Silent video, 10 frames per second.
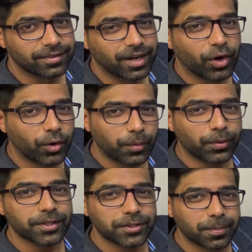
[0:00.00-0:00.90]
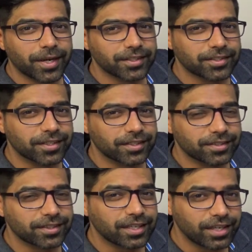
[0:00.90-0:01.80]
I hope all this made
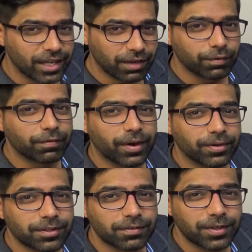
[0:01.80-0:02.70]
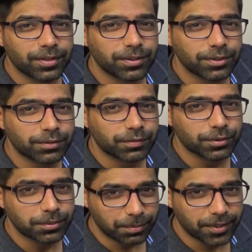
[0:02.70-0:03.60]
sense. If you found this video
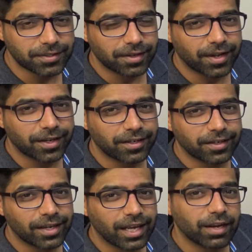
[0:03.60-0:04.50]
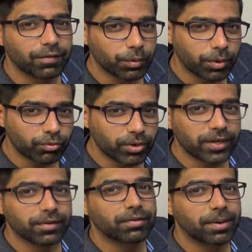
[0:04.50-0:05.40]
useful, please like it and if you want
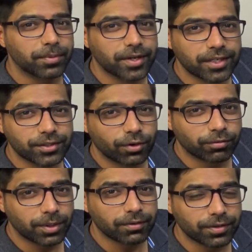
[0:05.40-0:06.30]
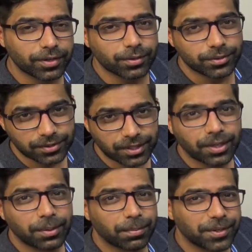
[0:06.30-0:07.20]
regular updates of my videos,
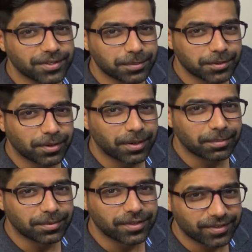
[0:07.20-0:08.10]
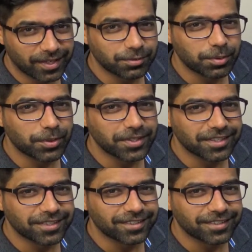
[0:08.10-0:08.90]
please subscribe. Thanks for watching.